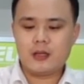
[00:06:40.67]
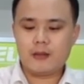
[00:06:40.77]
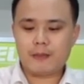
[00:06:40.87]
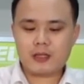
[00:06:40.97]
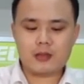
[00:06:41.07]
the
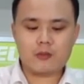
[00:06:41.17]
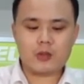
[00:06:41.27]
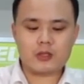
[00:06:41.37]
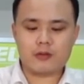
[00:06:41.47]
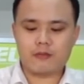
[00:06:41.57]
button
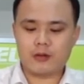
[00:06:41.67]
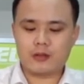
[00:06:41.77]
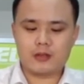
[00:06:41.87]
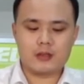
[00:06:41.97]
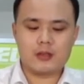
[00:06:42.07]
was different.
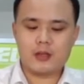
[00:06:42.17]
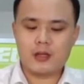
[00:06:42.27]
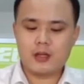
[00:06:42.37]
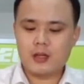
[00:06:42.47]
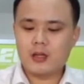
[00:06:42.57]

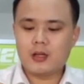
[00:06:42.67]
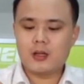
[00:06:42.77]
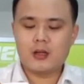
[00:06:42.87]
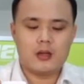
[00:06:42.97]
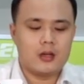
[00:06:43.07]

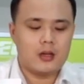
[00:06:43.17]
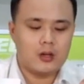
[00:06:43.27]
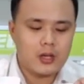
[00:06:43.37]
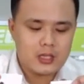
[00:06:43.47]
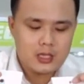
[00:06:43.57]
The
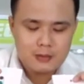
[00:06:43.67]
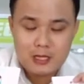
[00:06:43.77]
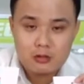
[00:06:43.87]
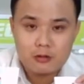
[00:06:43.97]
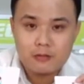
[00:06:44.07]
red,
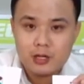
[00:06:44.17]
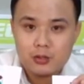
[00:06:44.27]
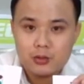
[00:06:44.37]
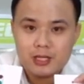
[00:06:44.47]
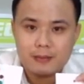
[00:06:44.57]
especially for the
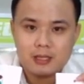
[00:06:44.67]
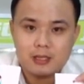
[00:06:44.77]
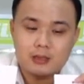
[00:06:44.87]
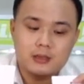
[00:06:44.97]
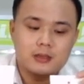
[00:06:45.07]
red
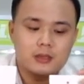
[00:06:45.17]
button,